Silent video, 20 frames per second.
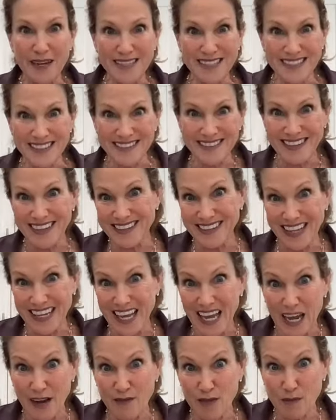makes
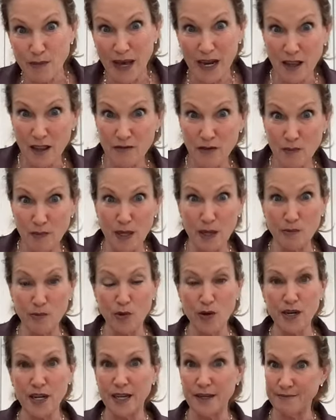like half the battle of it being
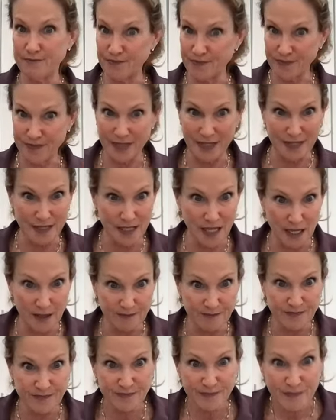pretty is done.
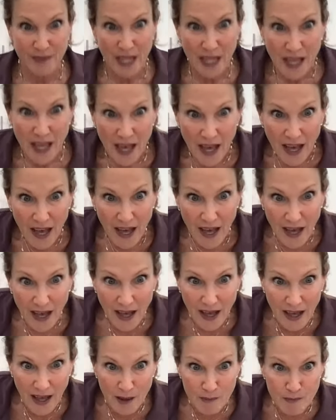
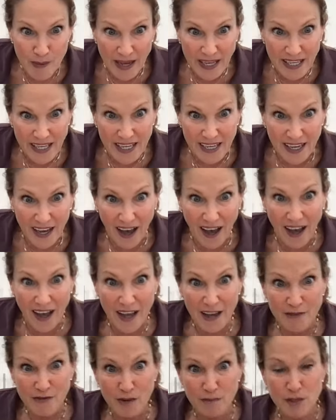Uh, Becky,
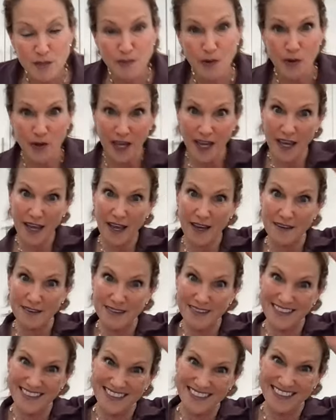hi from
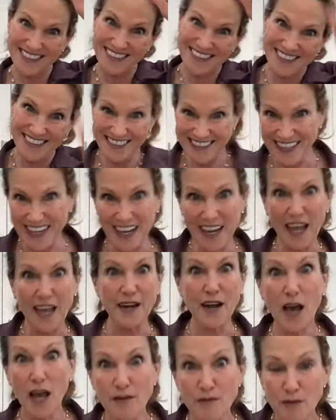Spokane
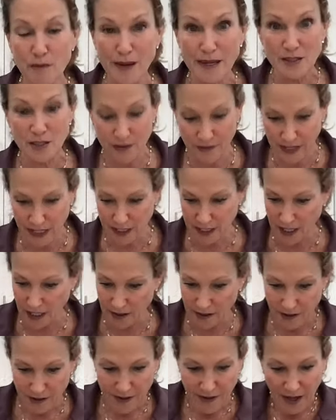and hi from
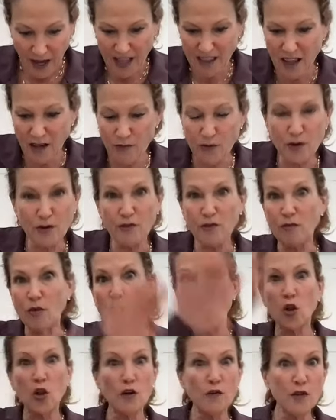Pennsylvania. I love when they're from
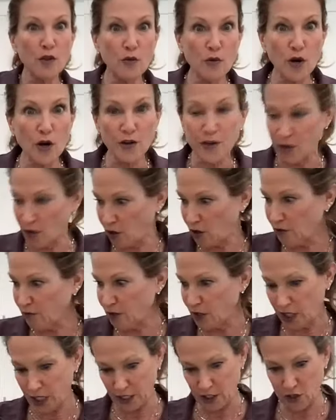all over the world and all
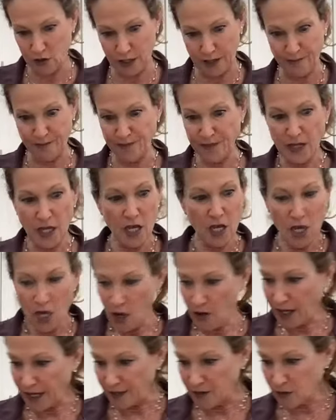over the country.
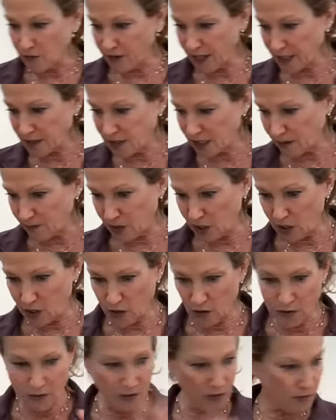Okay, so the next thing I'm gonna
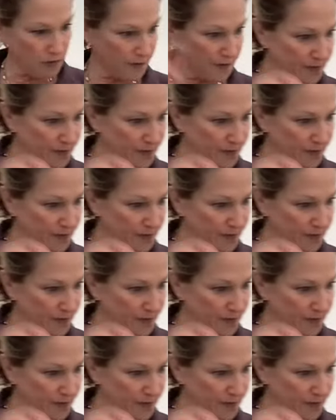do